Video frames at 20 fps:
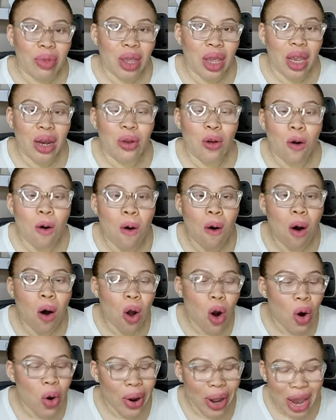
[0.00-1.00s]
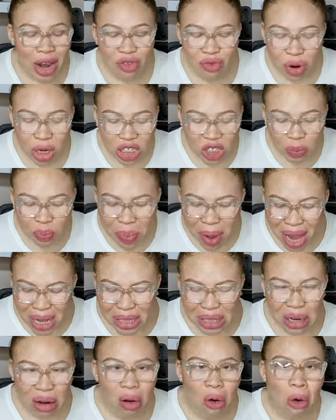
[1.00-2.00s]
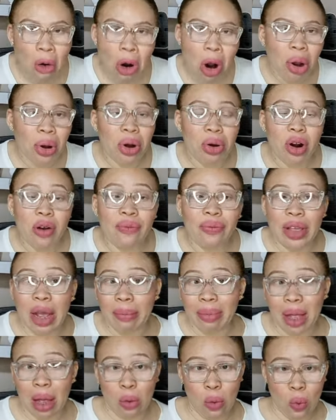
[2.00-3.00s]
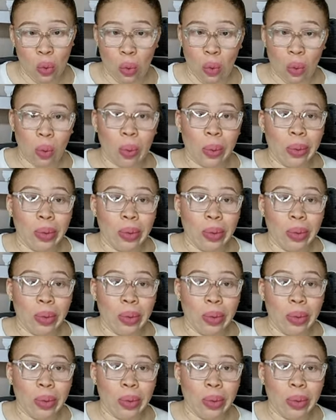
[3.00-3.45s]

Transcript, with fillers: in awe, in respect, in honor of them that,